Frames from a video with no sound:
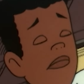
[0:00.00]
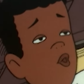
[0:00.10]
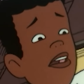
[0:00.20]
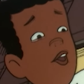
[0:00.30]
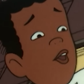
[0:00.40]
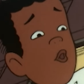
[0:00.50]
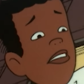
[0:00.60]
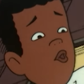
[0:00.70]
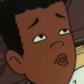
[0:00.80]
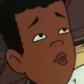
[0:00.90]
rules and no
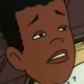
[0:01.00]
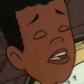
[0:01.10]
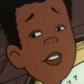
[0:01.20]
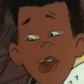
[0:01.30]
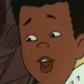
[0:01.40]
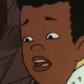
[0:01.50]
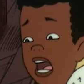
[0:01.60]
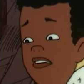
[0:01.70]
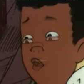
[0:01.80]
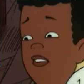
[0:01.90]
rules. I sure wish we
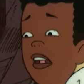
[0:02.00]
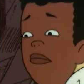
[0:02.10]
could help the